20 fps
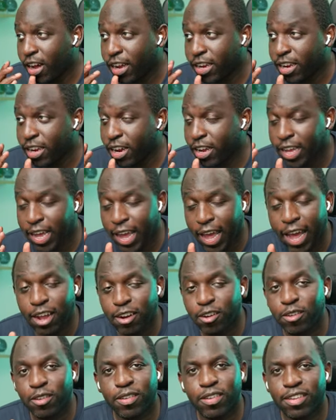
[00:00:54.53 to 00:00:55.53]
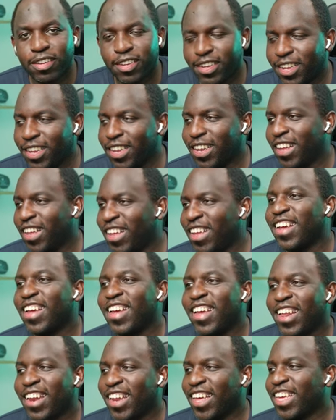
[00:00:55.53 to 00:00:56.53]
I cannot,
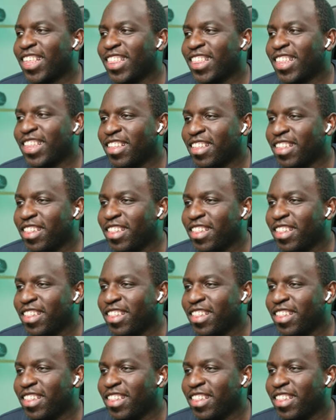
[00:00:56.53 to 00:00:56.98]
like...